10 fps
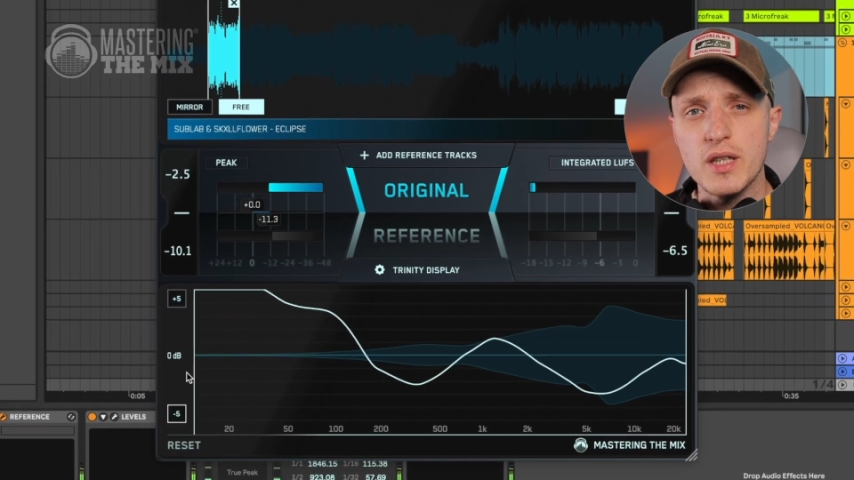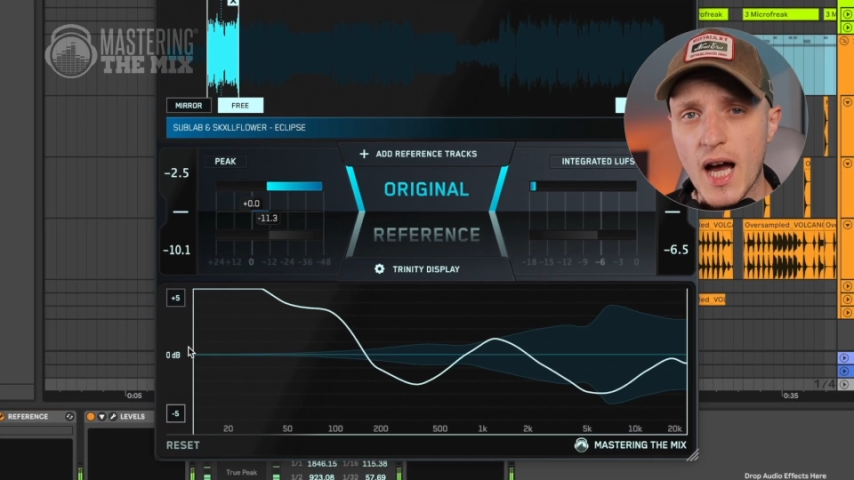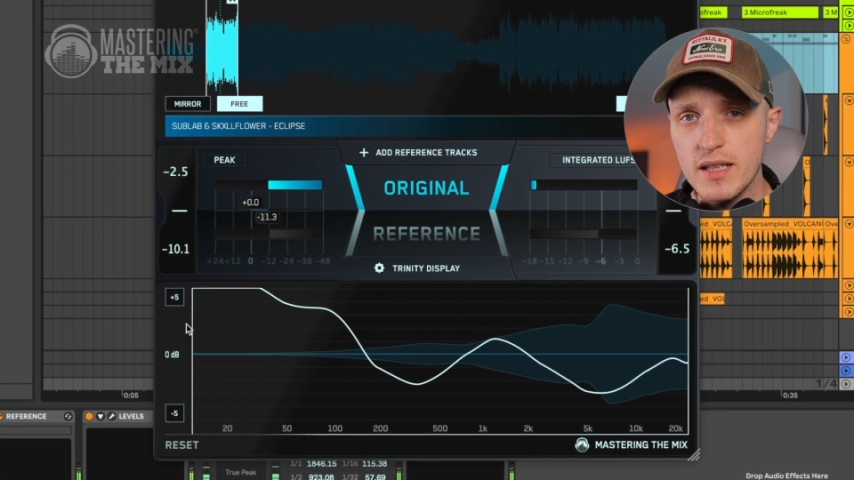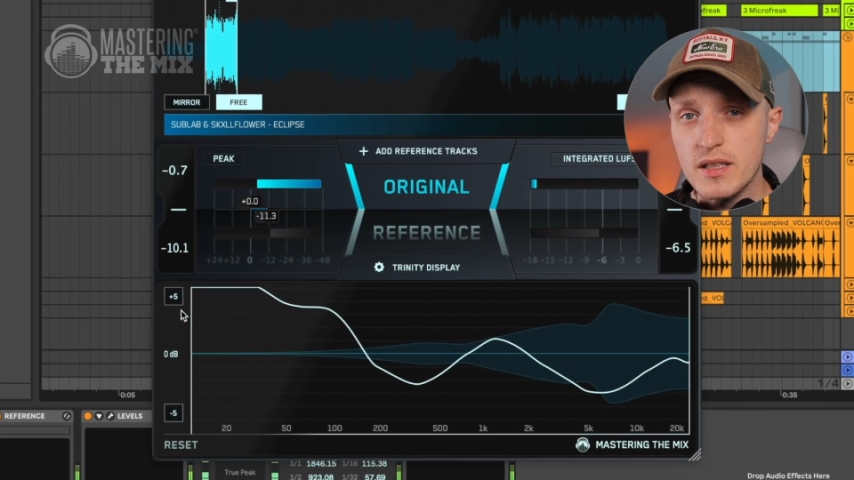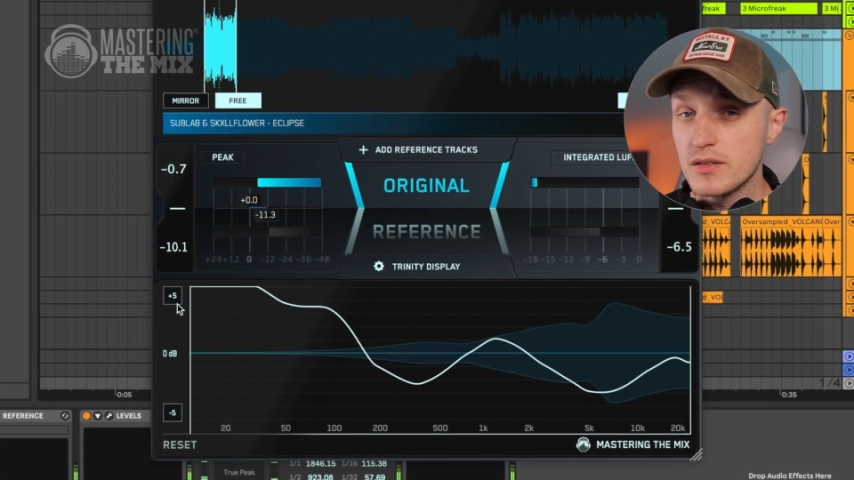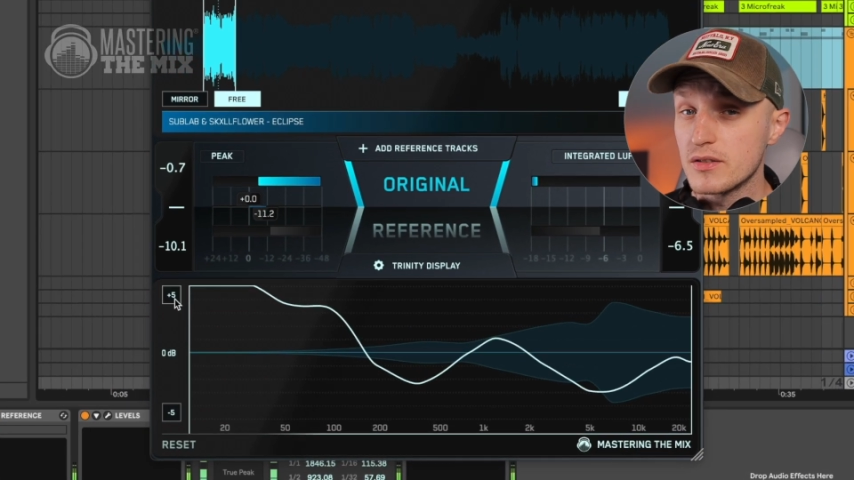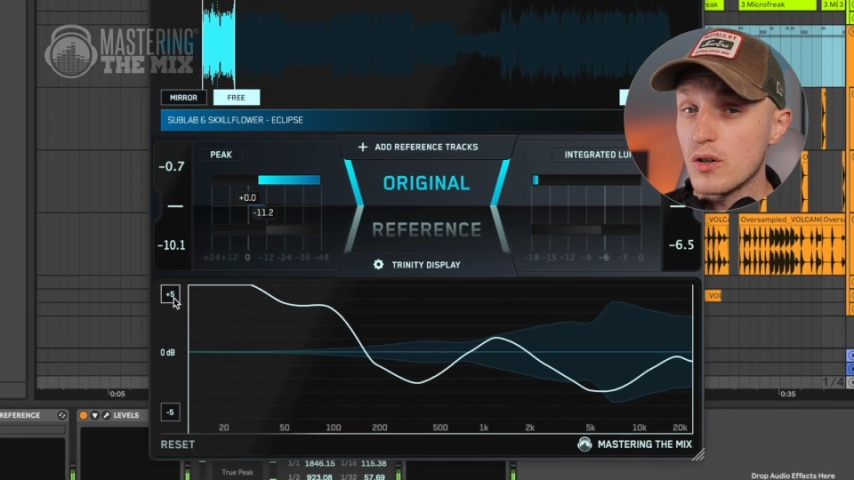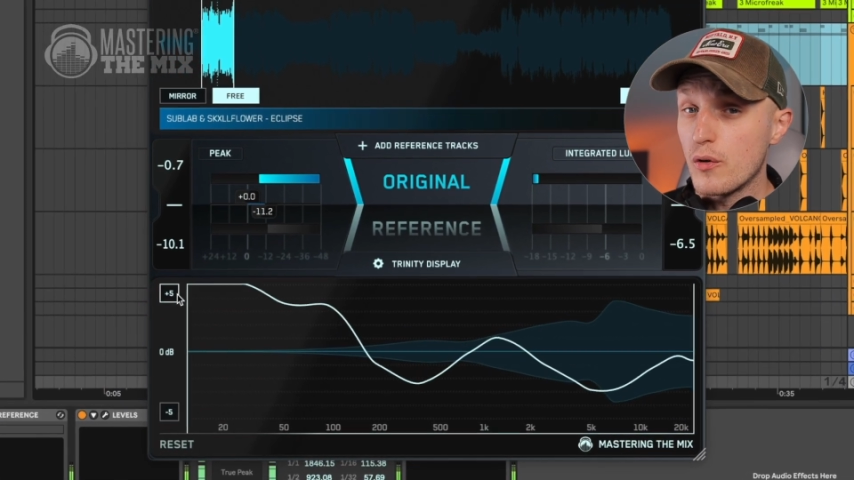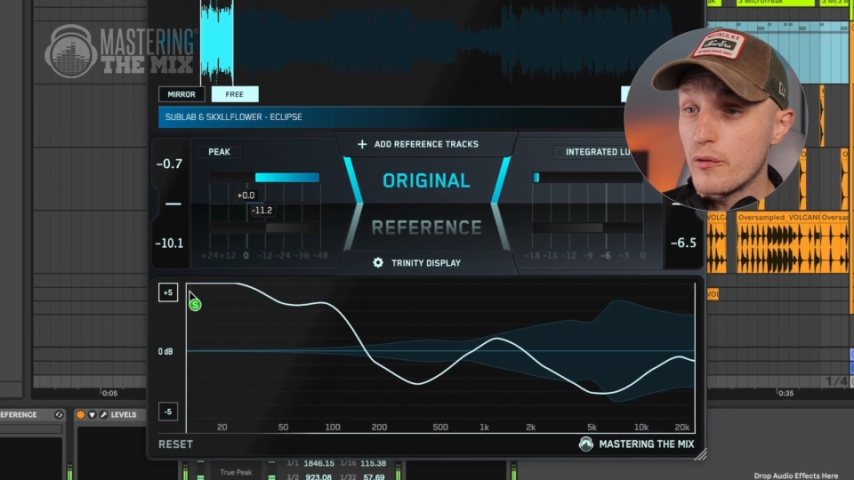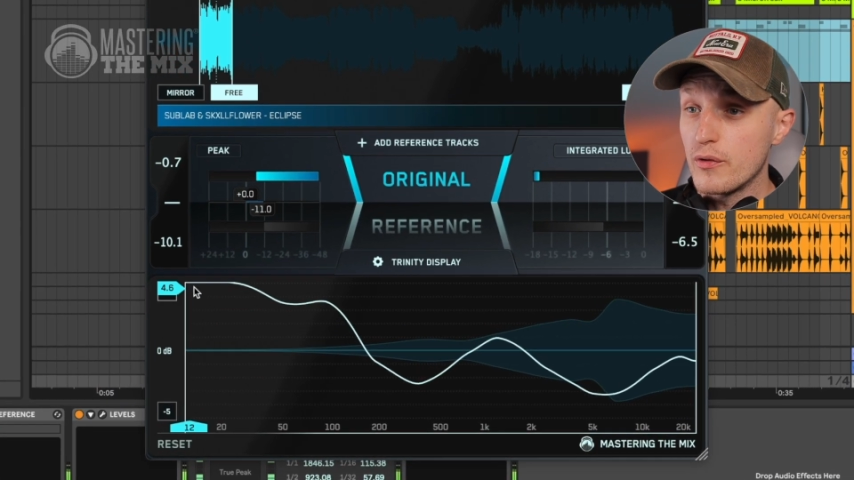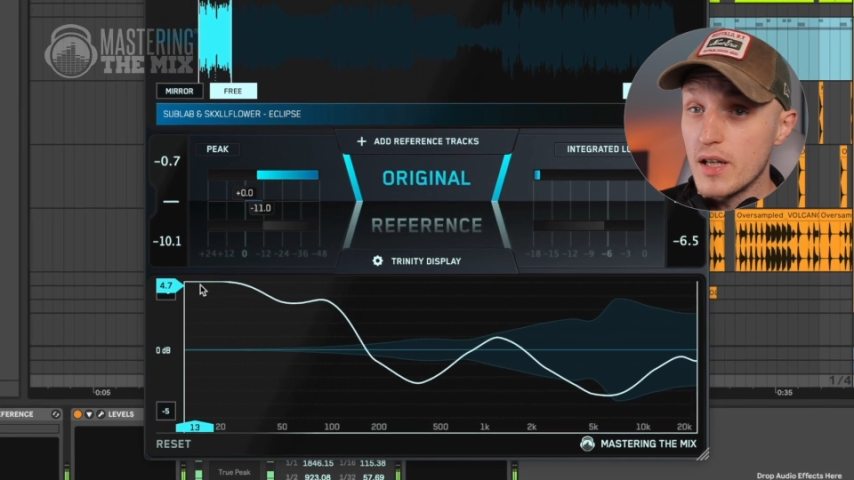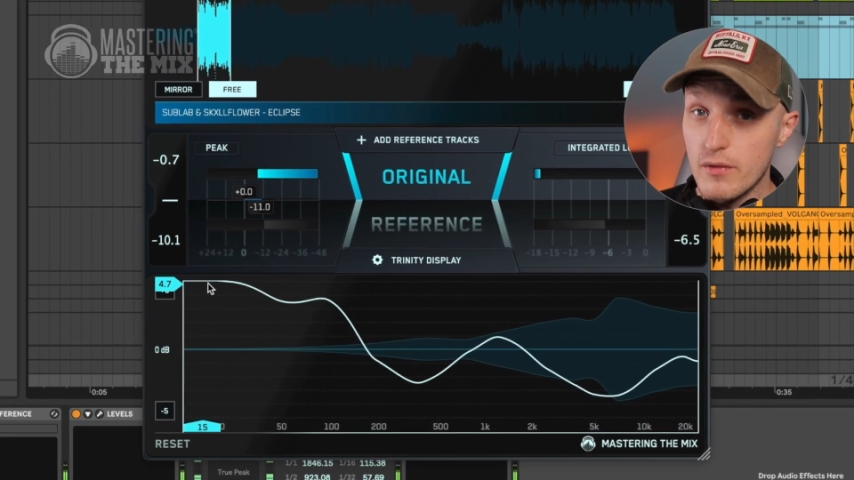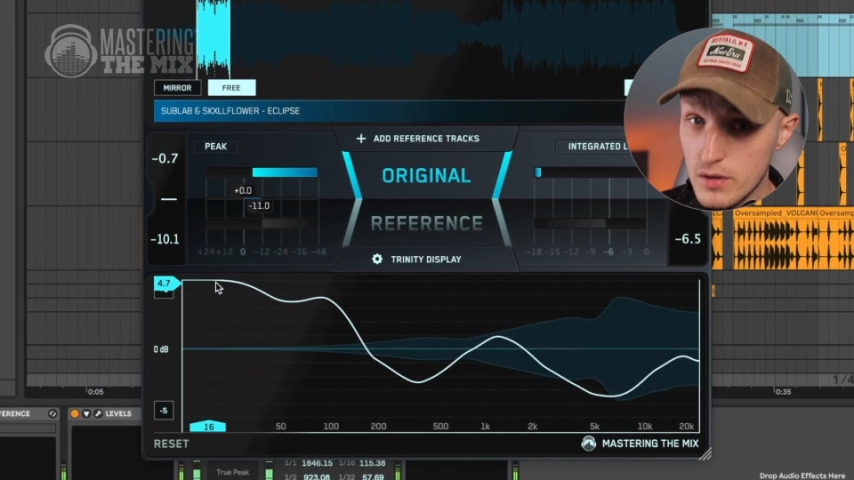guidance of level